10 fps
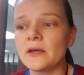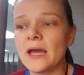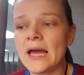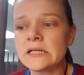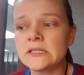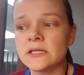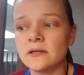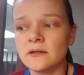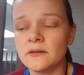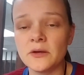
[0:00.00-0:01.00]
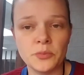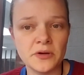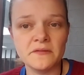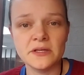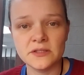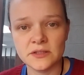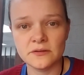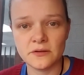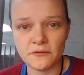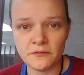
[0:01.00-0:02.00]
as the previous
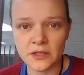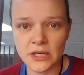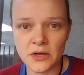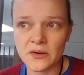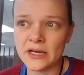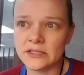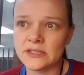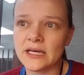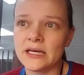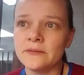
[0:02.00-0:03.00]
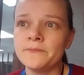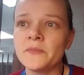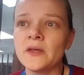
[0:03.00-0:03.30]
video had said,